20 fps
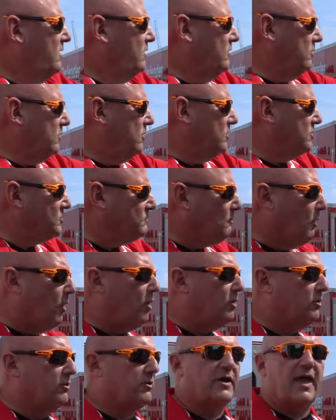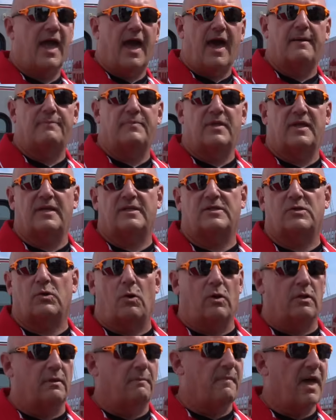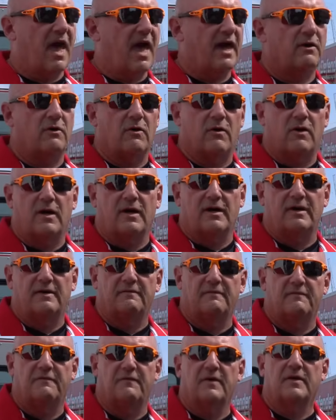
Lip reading: or a smaller cabinet. It's all a matter of